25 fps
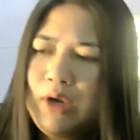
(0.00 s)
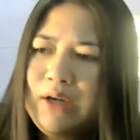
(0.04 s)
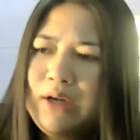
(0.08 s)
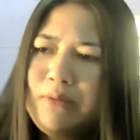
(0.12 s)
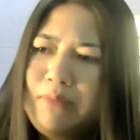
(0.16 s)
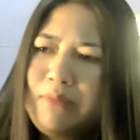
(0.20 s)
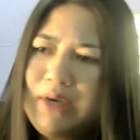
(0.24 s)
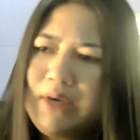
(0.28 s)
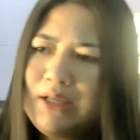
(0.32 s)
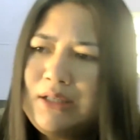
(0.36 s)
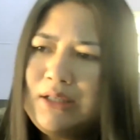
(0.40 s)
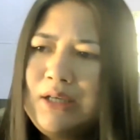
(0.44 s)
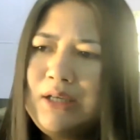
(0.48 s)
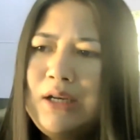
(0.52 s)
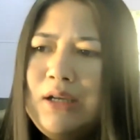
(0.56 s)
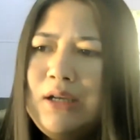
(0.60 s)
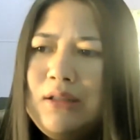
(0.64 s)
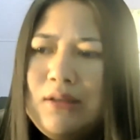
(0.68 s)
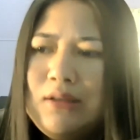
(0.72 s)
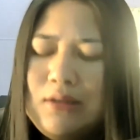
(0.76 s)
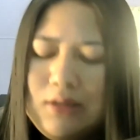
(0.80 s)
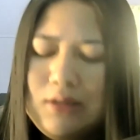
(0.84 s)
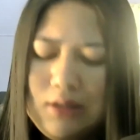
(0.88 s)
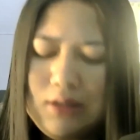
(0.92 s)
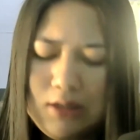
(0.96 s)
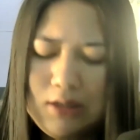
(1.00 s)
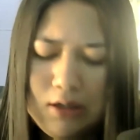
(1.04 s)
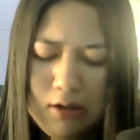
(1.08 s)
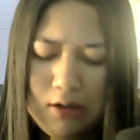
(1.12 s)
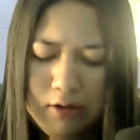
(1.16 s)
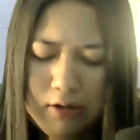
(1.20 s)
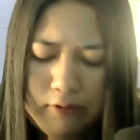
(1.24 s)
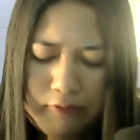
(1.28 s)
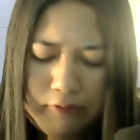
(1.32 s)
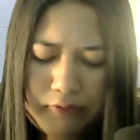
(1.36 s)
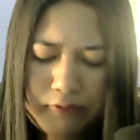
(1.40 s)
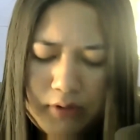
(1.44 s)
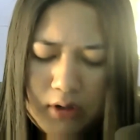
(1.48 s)
maintaining the
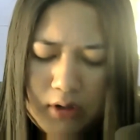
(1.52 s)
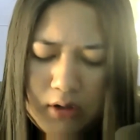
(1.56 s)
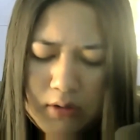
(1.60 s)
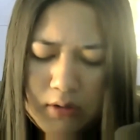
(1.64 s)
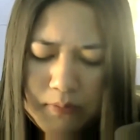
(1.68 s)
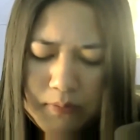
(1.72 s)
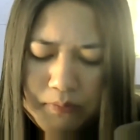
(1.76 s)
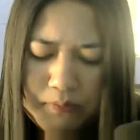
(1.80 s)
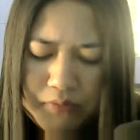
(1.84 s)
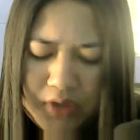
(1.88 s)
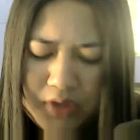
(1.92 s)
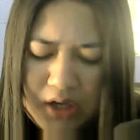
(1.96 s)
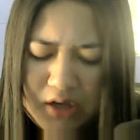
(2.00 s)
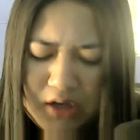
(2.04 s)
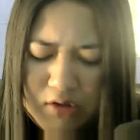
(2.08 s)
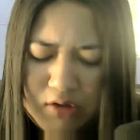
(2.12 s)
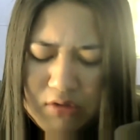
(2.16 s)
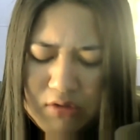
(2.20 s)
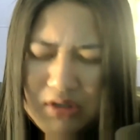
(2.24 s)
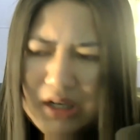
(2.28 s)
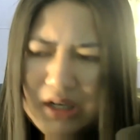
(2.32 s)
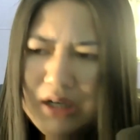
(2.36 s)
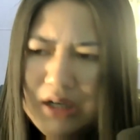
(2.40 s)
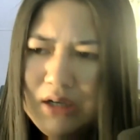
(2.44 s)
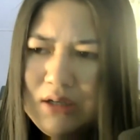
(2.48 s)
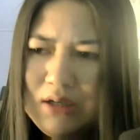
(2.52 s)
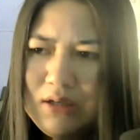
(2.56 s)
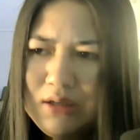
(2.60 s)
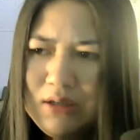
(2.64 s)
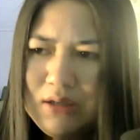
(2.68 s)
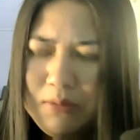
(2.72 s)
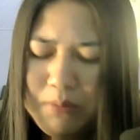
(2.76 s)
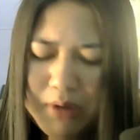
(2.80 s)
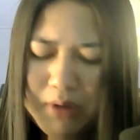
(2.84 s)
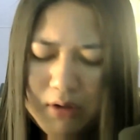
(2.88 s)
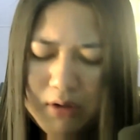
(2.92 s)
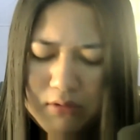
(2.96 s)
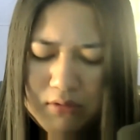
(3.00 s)
stuff, can you tell us
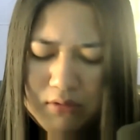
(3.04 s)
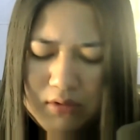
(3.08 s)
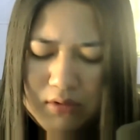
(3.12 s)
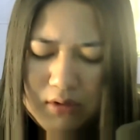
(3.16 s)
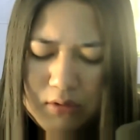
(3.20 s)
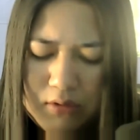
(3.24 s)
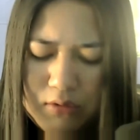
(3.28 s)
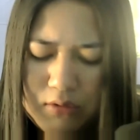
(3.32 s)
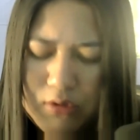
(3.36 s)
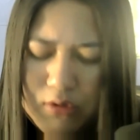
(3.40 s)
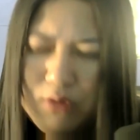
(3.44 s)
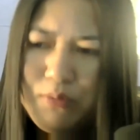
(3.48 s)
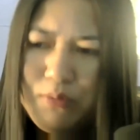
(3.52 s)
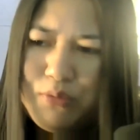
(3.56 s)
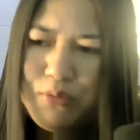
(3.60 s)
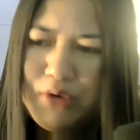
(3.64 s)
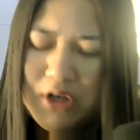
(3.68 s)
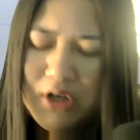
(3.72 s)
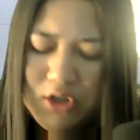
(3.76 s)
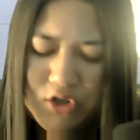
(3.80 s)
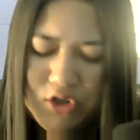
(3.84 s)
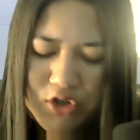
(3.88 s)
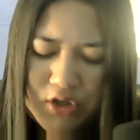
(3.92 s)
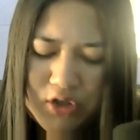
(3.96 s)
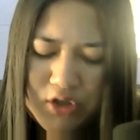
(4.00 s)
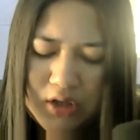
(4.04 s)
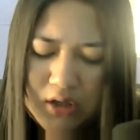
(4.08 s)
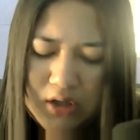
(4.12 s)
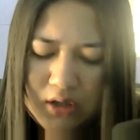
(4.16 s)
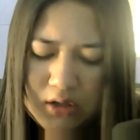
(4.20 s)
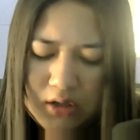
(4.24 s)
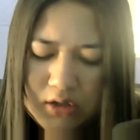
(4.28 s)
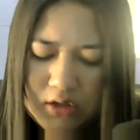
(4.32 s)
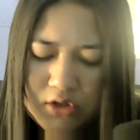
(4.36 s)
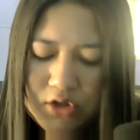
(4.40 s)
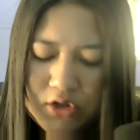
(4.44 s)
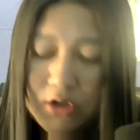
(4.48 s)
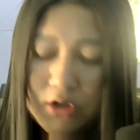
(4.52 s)
about the whole
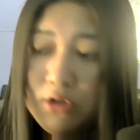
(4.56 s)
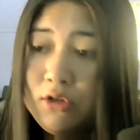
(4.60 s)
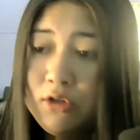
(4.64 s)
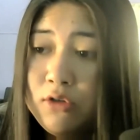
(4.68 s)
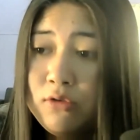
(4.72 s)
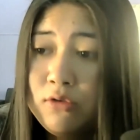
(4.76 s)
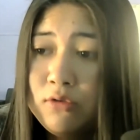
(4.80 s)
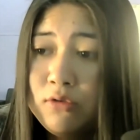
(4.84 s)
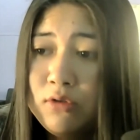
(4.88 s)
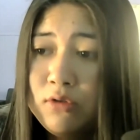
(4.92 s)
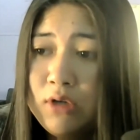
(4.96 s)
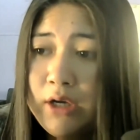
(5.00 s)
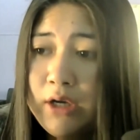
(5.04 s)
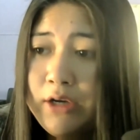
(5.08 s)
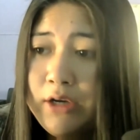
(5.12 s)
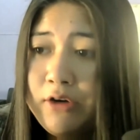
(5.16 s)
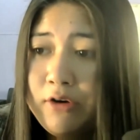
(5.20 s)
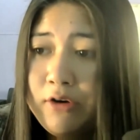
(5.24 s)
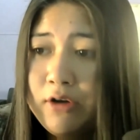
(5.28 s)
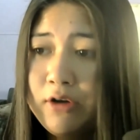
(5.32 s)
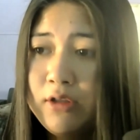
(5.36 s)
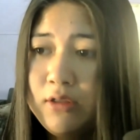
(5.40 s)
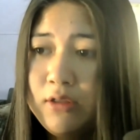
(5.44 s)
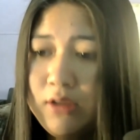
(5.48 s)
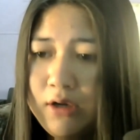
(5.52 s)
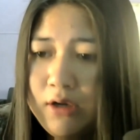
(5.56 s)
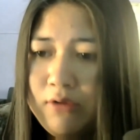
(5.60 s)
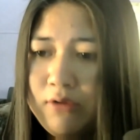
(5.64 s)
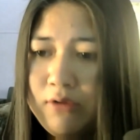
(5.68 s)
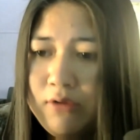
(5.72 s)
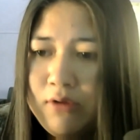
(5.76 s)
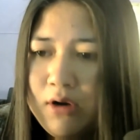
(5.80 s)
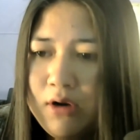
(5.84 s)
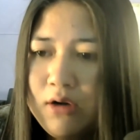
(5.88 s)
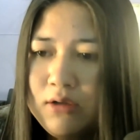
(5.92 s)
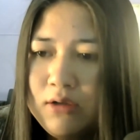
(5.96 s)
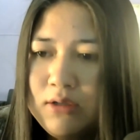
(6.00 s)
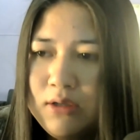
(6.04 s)
brushing schedule? I heard there
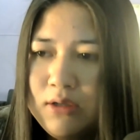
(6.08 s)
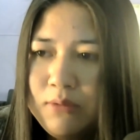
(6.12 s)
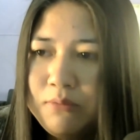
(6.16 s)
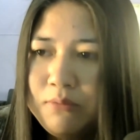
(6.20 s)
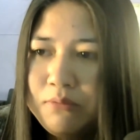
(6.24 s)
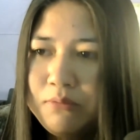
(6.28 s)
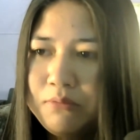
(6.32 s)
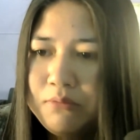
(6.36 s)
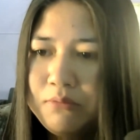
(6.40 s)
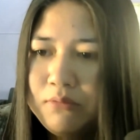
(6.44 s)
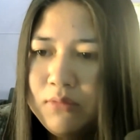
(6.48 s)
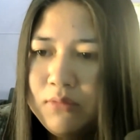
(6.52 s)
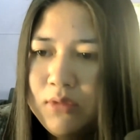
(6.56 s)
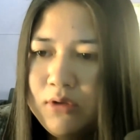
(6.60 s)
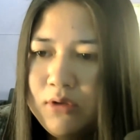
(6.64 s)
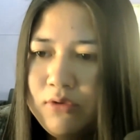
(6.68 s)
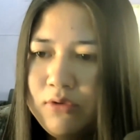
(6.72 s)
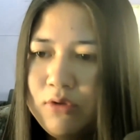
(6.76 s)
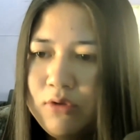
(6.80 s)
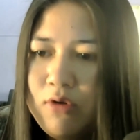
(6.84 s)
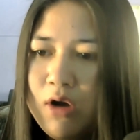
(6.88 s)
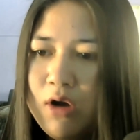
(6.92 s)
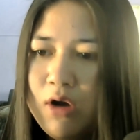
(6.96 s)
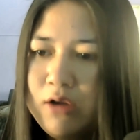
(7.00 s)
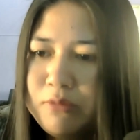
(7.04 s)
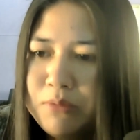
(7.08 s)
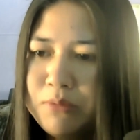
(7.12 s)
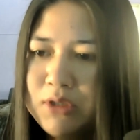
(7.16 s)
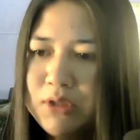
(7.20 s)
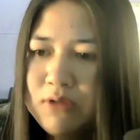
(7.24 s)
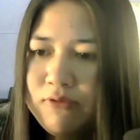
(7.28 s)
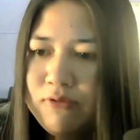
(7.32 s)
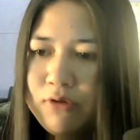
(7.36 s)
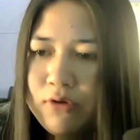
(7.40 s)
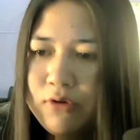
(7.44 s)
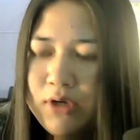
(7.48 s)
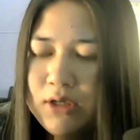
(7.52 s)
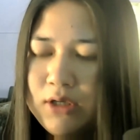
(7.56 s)
are some requirements
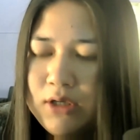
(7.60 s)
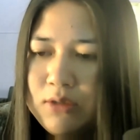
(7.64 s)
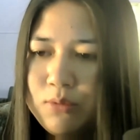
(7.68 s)
for it as